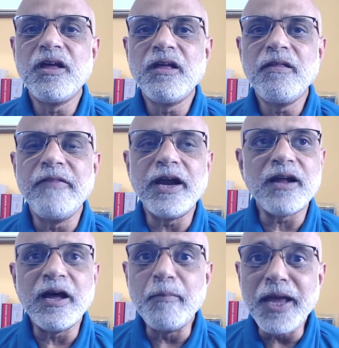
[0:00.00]
that
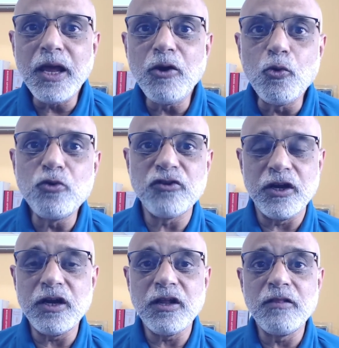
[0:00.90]
I may lose
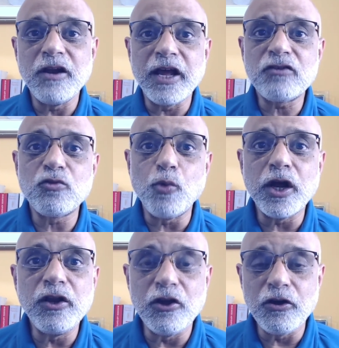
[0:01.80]
it in the next
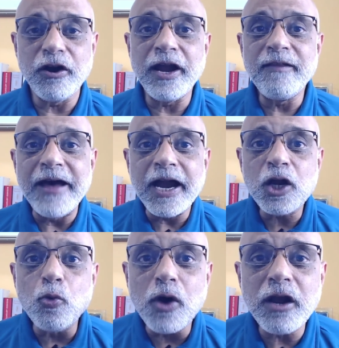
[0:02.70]
1 year, and that
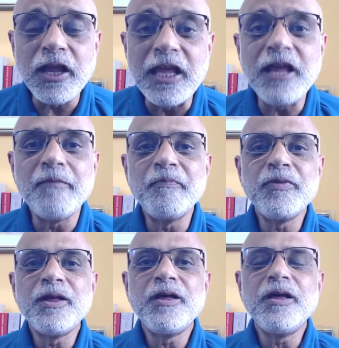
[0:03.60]
worry
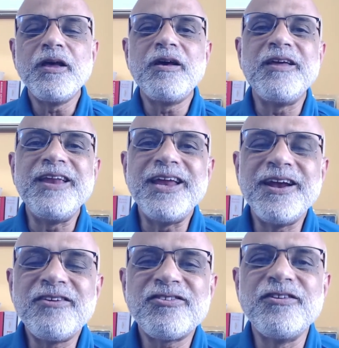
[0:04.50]

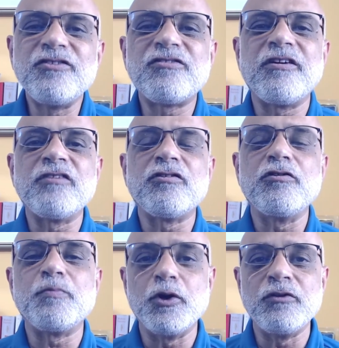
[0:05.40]
creates this stress
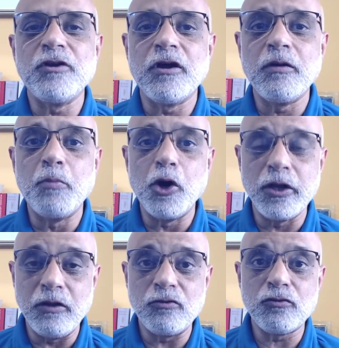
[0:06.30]
response in our
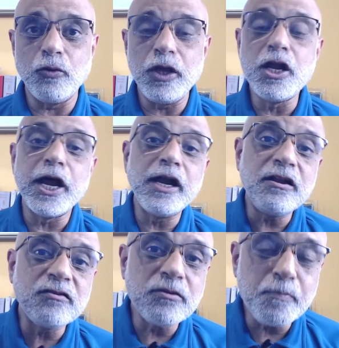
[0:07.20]
bodies. So in
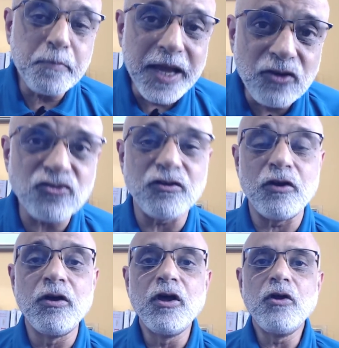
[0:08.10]

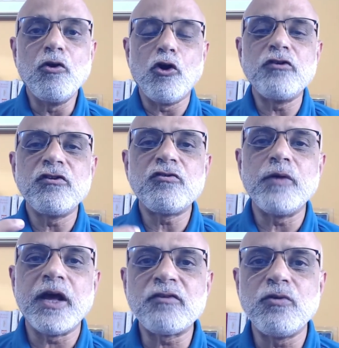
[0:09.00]
anticipation, not just when
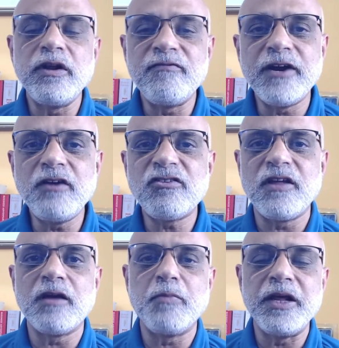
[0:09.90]
actual events
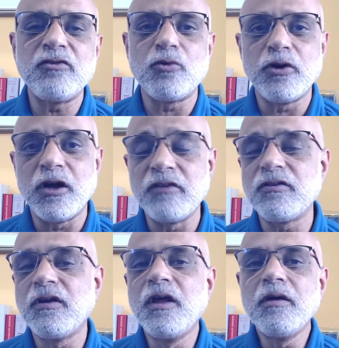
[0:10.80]
take place on us,
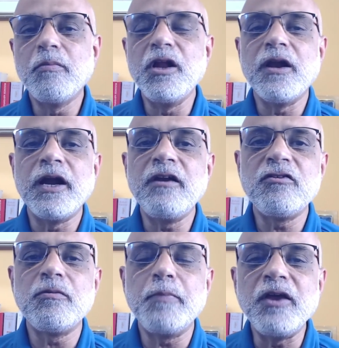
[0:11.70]
but in
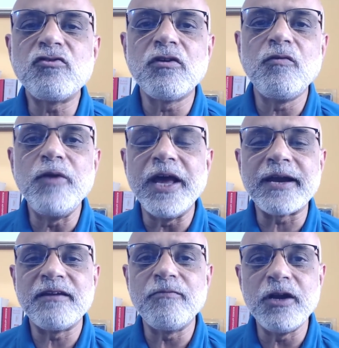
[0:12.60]
anticipation we
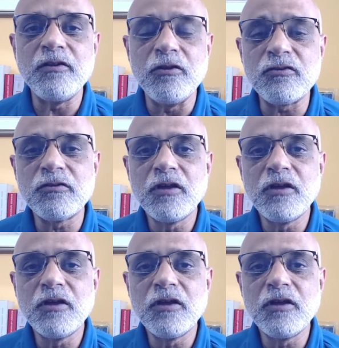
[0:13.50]
activate this